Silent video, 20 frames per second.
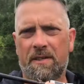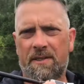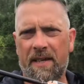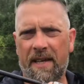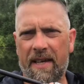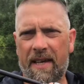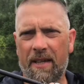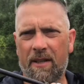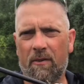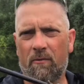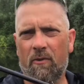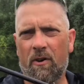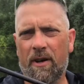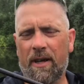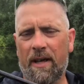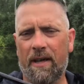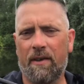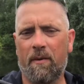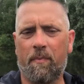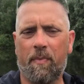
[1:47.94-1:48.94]
taking the rod
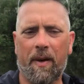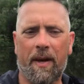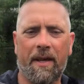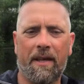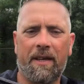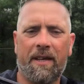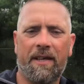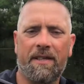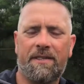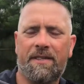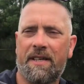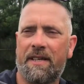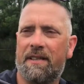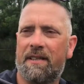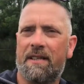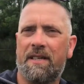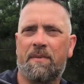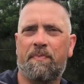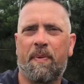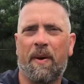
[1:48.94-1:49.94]
out of the bag you can see
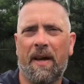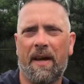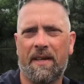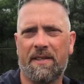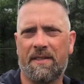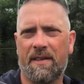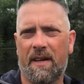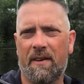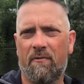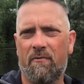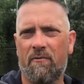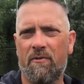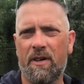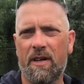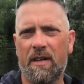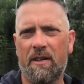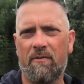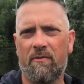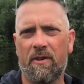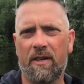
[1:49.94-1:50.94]
that this packs down
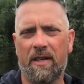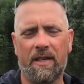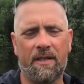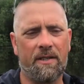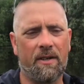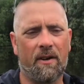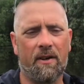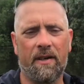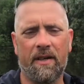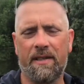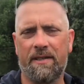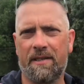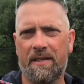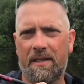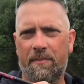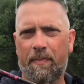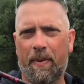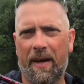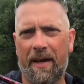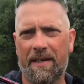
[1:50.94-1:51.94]
really really tiny so this
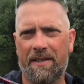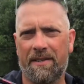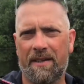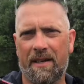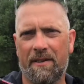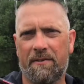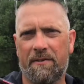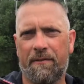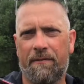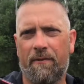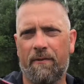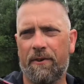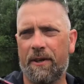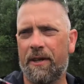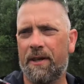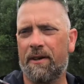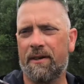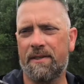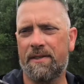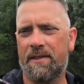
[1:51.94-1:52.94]
packs down to
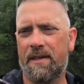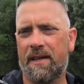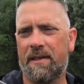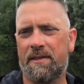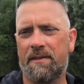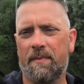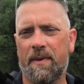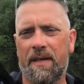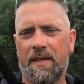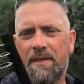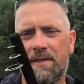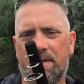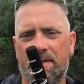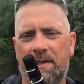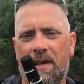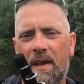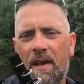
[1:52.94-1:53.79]
49 centimeters.